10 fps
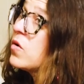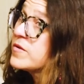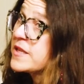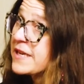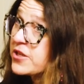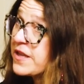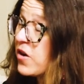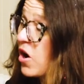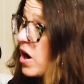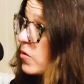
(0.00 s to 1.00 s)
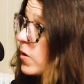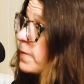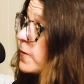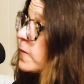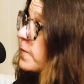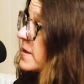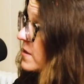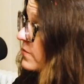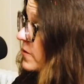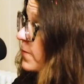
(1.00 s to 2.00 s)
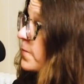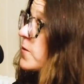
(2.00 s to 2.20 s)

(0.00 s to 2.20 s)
No, it was actually the Ottawa Folk Festival.